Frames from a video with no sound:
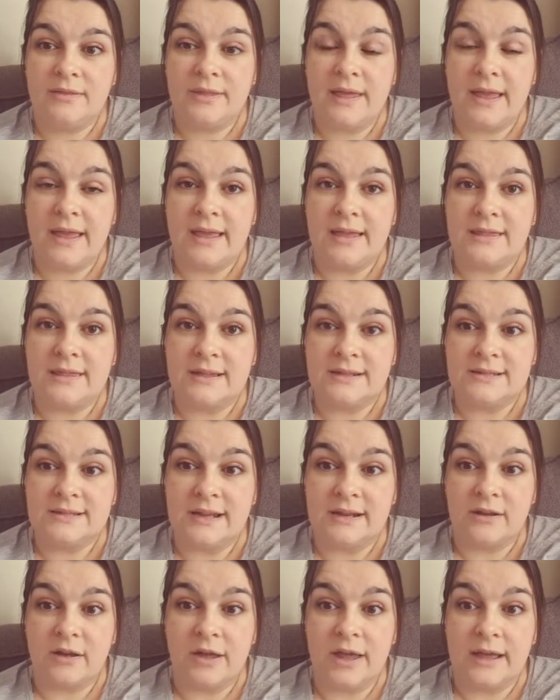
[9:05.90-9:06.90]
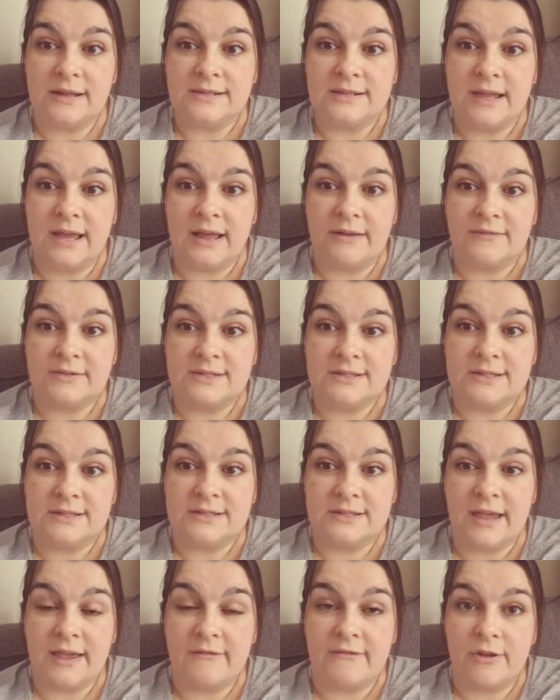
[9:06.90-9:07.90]
they then said I had to have
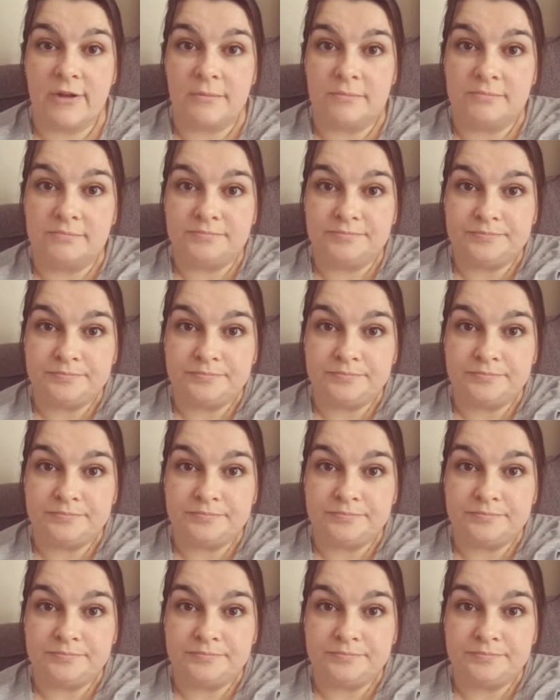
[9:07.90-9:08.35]
cesarian.